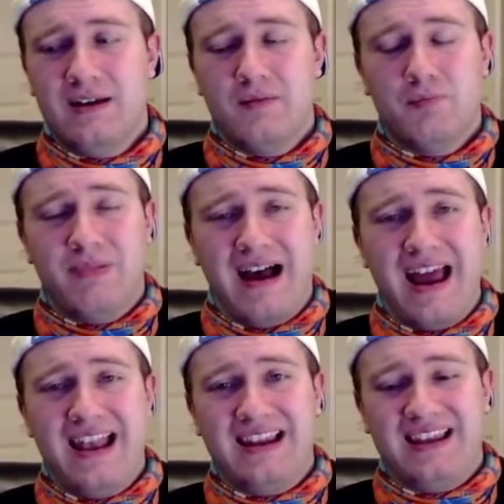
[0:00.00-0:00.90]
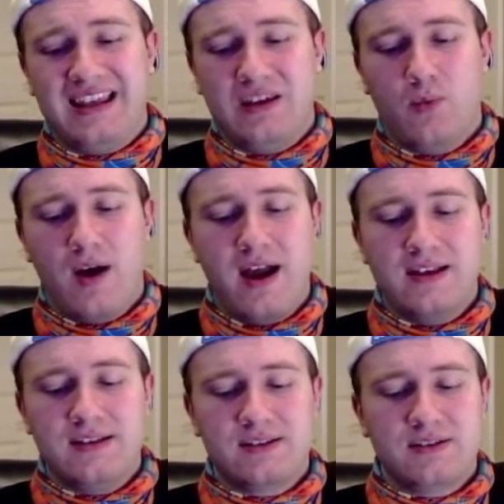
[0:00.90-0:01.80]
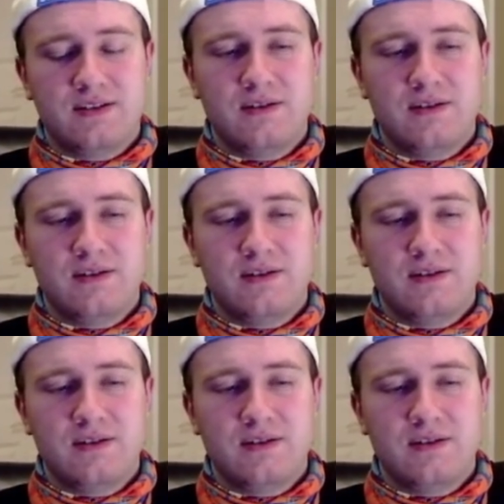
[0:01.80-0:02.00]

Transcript: but he was